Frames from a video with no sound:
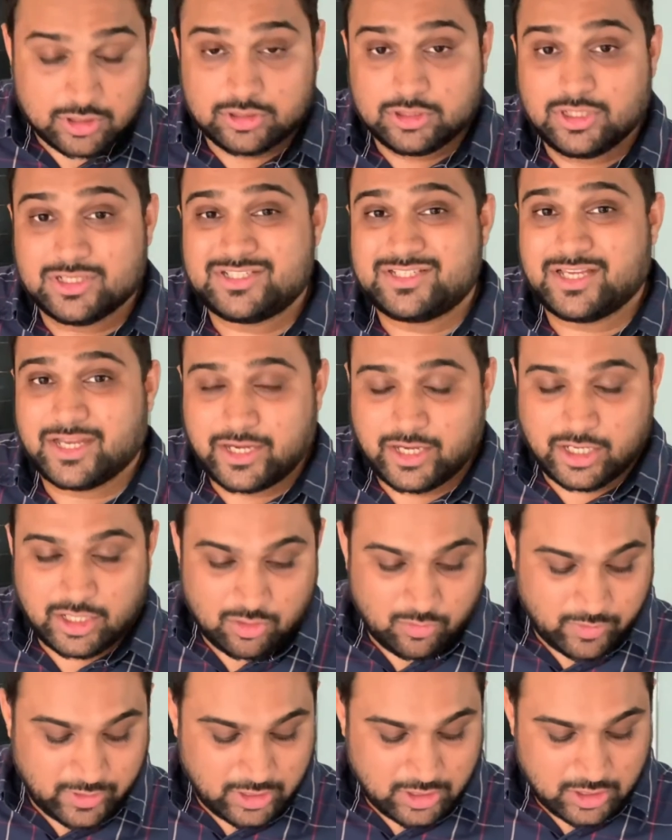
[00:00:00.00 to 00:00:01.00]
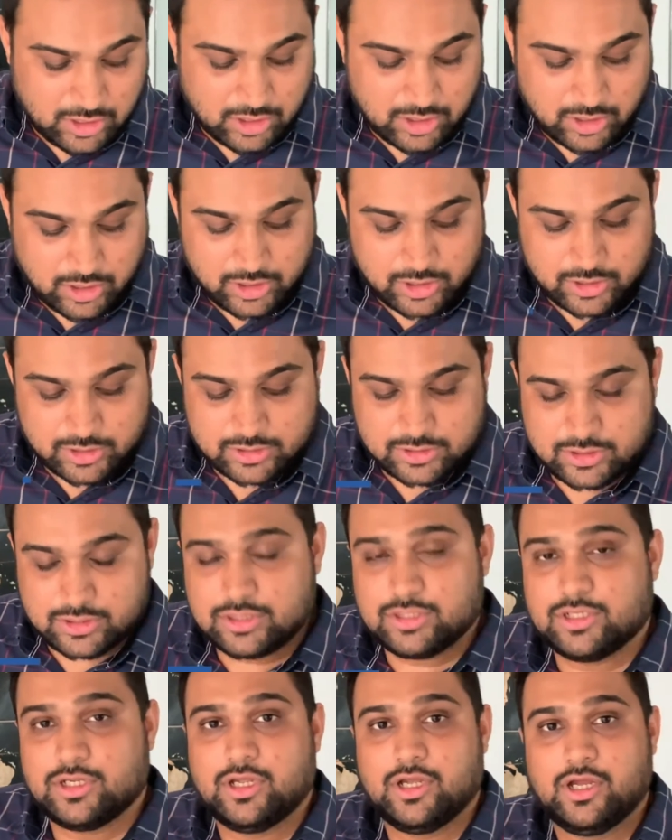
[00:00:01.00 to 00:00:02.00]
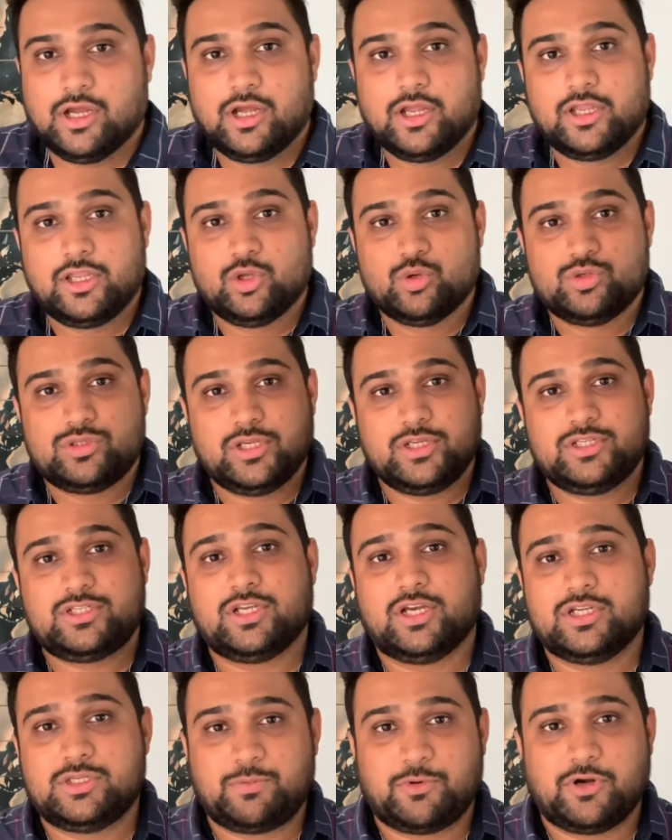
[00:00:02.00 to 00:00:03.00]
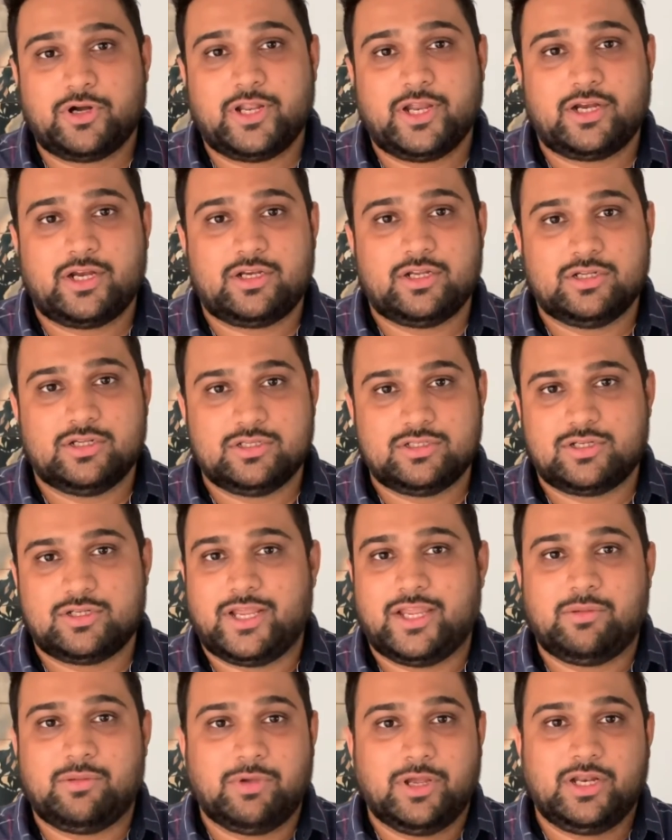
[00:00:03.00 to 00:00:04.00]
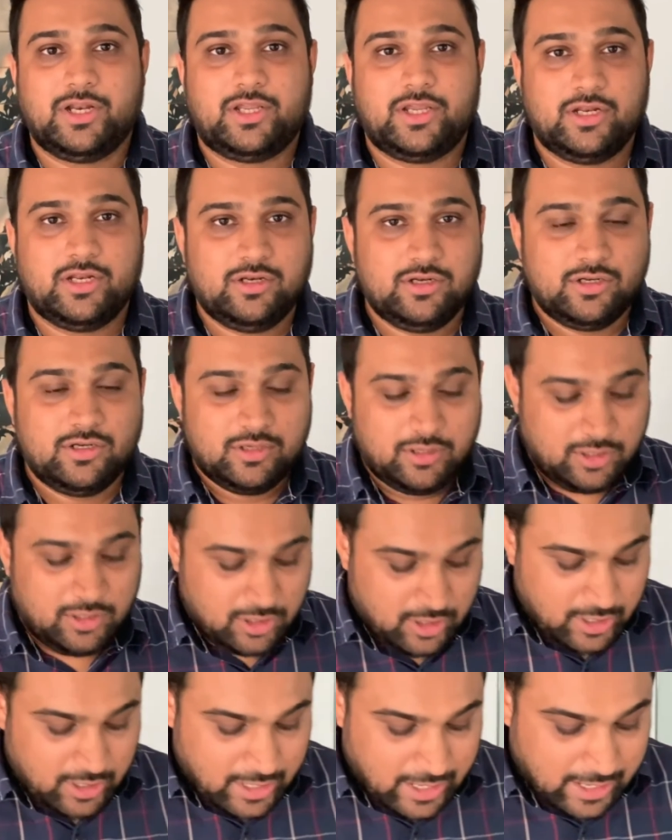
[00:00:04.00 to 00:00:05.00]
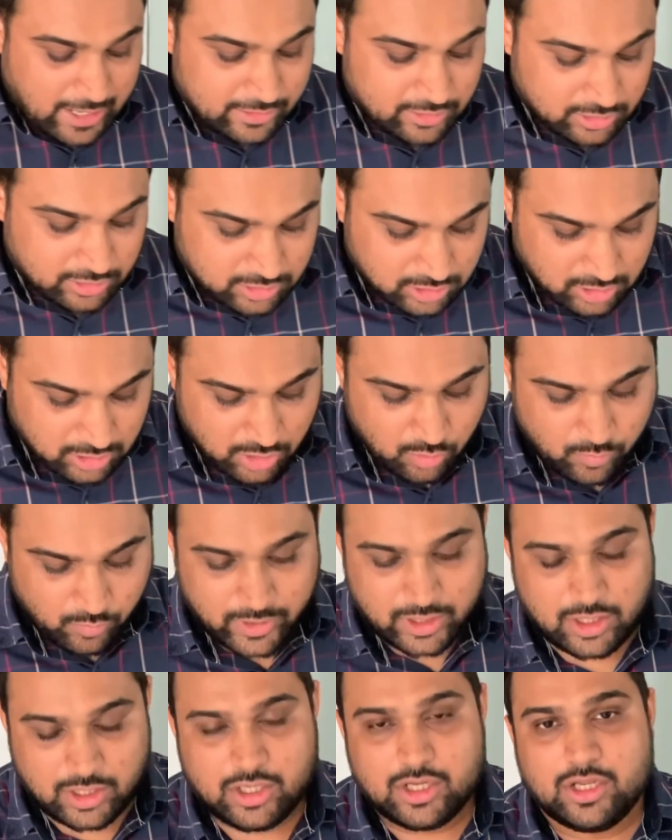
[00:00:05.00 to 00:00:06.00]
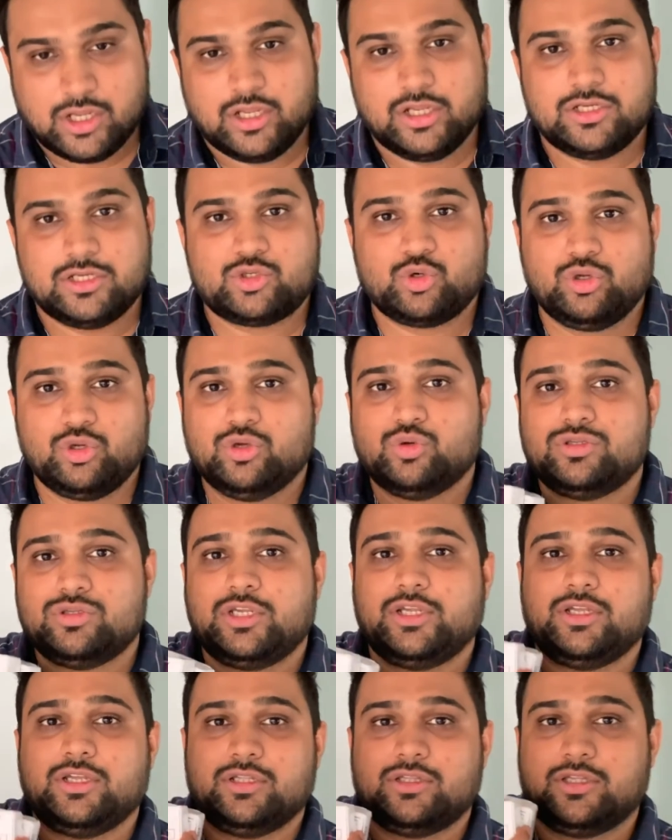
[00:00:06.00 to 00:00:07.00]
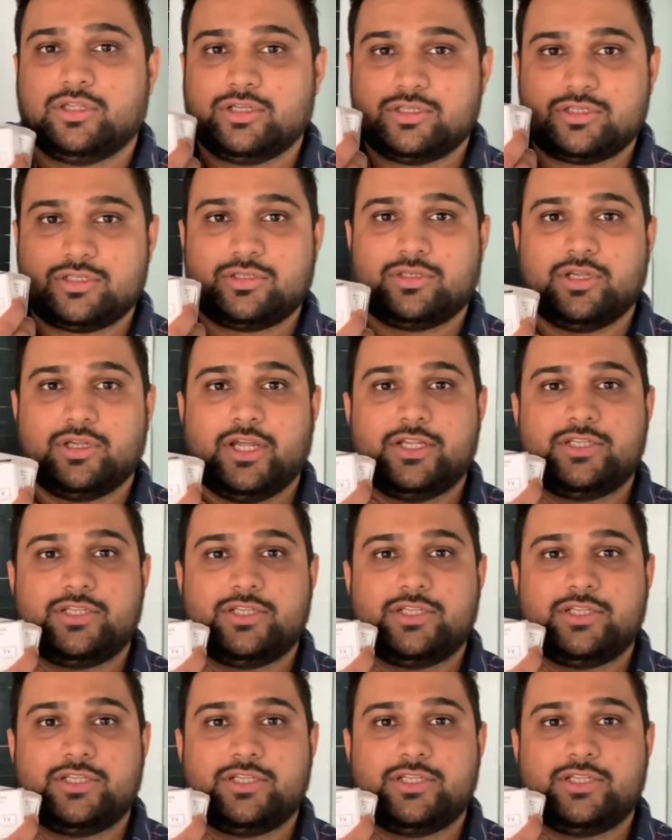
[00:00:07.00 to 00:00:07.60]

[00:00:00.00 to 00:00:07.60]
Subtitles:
The second way is using surge protectors like Belkin, and the third way is to using this